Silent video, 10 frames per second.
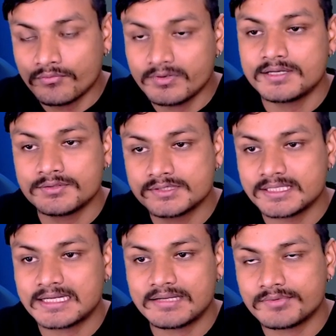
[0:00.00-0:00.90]
Windows
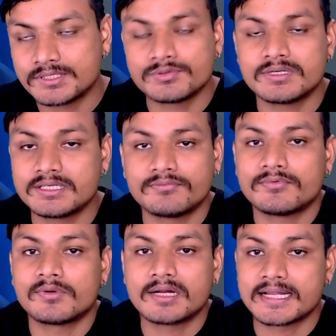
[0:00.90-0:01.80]
11
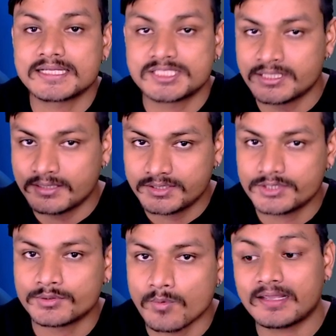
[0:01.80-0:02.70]

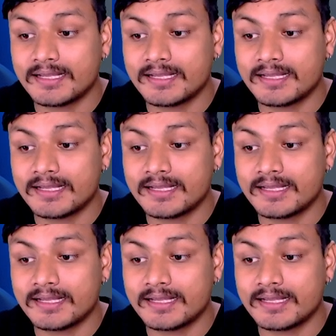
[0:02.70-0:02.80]
24H2.